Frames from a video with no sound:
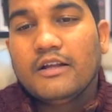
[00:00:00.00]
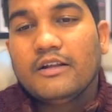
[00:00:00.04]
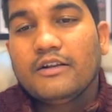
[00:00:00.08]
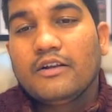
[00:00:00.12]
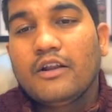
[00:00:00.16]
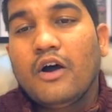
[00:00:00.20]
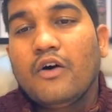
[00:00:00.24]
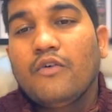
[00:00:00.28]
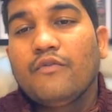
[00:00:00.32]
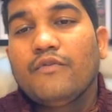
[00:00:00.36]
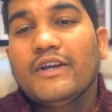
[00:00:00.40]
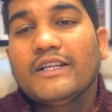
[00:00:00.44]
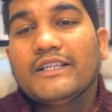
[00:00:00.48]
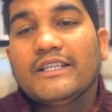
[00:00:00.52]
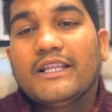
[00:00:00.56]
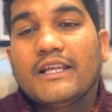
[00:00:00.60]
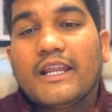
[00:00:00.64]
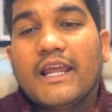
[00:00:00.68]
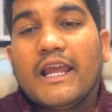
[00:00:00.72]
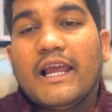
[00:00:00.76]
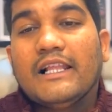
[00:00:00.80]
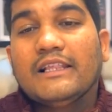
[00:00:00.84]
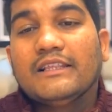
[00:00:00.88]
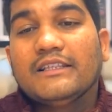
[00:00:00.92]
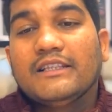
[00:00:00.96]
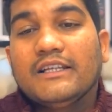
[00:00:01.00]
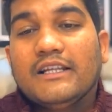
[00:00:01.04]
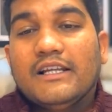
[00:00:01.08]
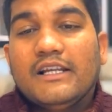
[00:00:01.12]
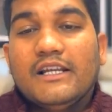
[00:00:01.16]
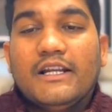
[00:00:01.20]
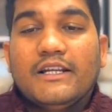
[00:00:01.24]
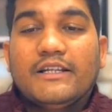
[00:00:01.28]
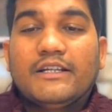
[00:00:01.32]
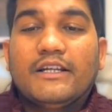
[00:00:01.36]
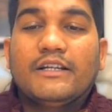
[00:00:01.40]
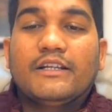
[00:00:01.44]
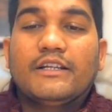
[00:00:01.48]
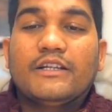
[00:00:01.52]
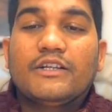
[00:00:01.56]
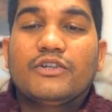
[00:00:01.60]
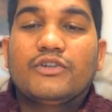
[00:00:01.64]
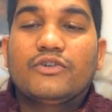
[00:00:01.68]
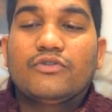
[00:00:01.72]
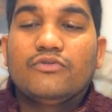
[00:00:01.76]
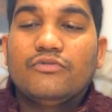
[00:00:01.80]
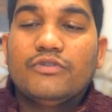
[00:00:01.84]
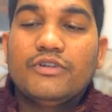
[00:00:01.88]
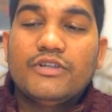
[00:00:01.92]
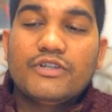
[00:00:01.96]
Now, whether health related
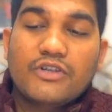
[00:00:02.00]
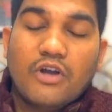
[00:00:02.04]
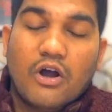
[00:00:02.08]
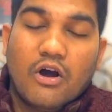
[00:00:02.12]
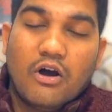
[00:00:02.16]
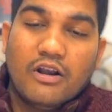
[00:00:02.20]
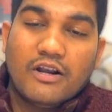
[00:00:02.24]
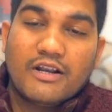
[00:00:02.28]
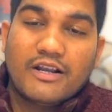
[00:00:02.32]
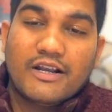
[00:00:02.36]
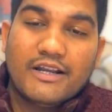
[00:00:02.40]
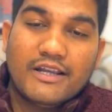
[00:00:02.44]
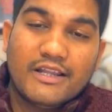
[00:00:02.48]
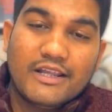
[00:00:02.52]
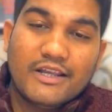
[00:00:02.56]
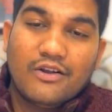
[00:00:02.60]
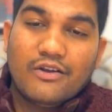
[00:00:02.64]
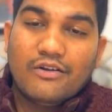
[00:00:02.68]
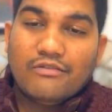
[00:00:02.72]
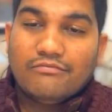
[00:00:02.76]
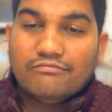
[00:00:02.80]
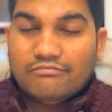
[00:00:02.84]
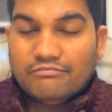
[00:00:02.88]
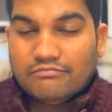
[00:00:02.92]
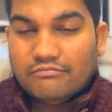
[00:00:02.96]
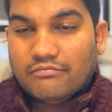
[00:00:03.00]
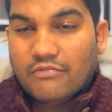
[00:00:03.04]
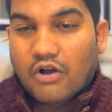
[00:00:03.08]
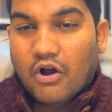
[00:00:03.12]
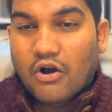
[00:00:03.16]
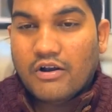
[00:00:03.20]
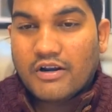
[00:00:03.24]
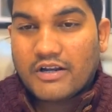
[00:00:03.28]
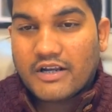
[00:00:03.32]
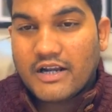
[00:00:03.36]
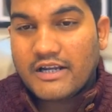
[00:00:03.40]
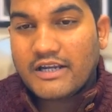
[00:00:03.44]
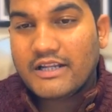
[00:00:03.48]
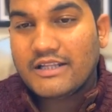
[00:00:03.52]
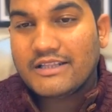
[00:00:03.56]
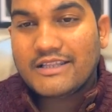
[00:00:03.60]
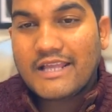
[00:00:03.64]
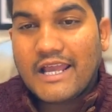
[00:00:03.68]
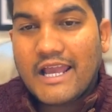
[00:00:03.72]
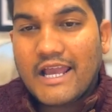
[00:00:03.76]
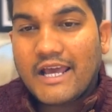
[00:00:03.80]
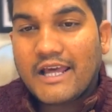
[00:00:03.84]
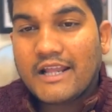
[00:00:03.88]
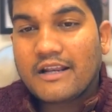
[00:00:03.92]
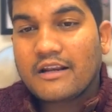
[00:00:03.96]
issue is already, already
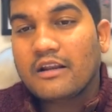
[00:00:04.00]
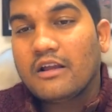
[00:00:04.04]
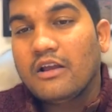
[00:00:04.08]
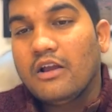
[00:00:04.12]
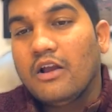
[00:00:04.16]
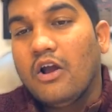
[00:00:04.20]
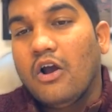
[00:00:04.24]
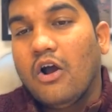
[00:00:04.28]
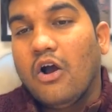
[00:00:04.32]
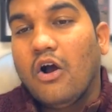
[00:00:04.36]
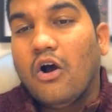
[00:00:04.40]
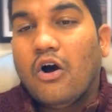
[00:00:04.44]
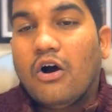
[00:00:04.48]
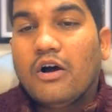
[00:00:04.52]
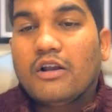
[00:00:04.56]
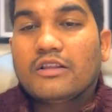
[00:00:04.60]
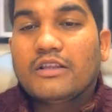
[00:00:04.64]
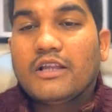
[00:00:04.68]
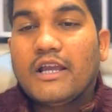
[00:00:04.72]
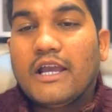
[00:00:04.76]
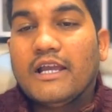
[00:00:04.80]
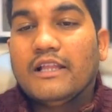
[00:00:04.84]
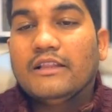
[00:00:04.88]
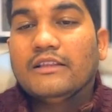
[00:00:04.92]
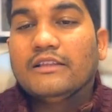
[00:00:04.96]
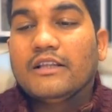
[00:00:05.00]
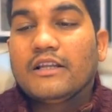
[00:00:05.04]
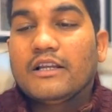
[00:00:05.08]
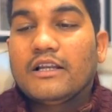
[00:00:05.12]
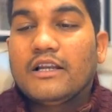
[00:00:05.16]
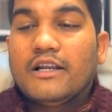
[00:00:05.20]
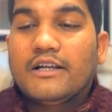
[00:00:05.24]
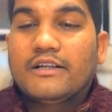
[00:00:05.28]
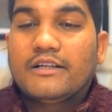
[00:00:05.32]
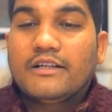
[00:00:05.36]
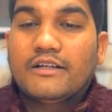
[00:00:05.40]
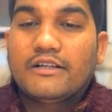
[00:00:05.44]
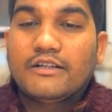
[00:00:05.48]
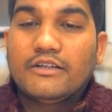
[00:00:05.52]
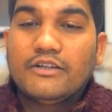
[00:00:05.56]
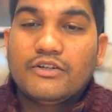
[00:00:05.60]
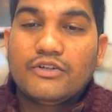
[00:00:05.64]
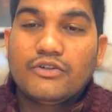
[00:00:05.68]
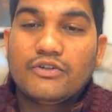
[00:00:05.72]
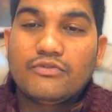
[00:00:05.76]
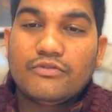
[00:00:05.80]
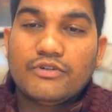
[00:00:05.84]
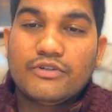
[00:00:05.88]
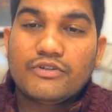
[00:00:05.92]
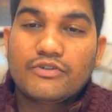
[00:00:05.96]
there or the health related
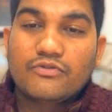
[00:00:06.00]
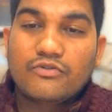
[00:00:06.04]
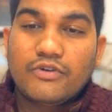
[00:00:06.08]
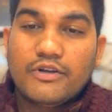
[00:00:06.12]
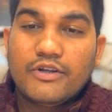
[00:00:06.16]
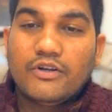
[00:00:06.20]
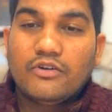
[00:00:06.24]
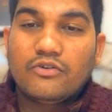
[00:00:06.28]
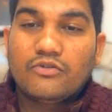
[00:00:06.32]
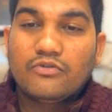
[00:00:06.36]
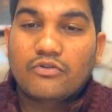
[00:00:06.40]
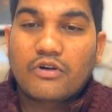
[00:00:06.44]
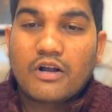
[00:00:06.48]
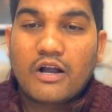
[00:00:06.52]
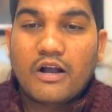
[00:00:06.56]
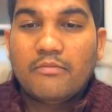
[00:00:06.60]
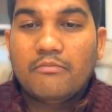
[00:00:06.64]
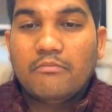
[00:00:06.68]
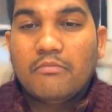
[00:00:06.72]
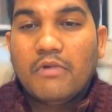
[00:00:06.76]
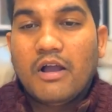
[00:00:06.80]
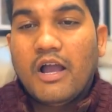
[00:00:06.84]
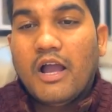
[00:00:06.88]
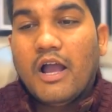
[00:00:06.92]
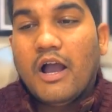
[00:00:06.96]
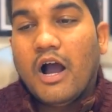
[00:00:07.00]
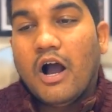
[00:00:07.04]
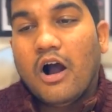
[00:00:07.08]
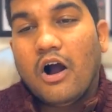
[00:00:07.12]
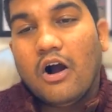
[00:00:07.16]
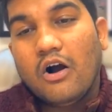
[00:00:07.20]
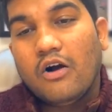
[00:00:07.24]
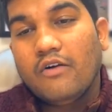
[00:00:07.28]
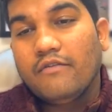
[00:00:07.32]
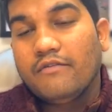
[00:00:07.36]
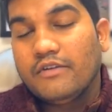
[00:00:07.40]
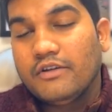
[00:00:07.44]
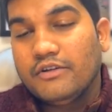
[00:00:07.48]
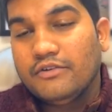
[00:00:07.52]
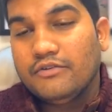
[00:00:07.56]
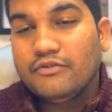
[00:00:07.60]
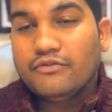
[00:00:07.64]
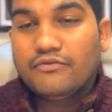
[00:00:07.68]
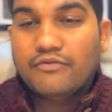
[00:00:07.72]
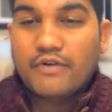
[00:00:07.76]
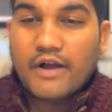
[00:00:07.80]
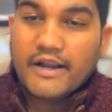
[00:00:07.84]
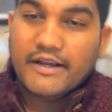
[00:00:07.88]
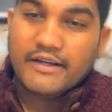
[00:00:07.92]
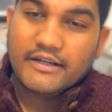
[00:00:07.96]
issue is going to come, how will you
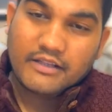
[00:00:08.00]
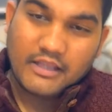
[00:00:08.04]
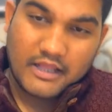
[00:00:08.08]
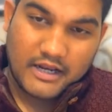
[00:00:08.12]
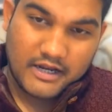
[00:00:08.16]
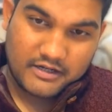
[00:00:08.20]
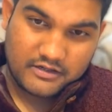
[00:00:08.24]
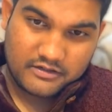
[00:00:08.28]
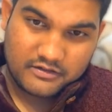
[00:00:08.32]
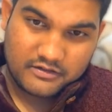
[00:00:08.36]
find that?